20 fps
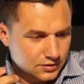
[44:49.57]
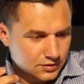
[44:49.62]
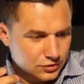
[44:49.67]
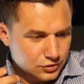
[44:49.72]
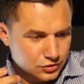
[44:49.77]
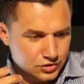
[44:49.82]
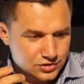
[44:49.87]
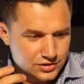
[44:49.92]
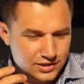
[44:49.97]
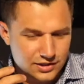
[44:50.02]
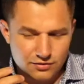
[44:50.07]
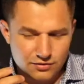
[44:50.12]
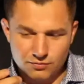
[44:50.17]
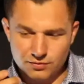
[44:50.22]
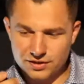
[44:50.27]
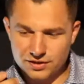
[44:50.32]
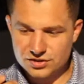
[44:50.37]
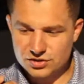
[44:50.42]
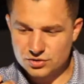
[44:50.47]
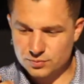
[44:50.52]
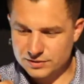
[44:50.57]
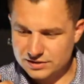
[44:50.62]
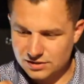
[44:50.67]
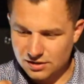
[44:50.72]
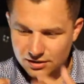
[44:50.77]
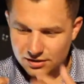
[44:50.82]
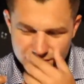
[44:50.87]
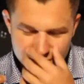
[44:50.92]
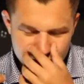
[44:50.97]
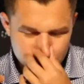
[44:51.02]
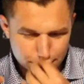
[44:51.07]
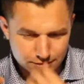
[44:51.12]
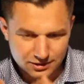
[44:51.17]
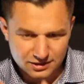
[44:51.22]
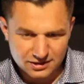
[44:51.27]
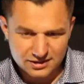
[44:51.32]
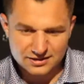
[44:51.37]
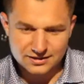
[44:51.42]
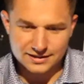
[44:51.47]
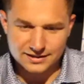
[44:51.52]
Did you tell Rich we talked to
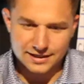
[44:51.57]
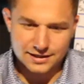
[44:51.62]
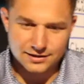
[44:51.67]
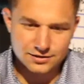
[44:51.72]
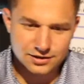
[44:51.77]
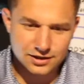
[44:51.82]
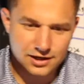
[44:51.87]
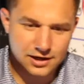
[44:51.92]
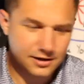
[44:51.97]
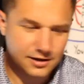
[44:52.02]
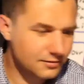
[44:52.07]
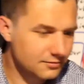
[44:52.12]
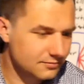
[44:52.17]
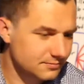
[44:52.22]
Leander guy?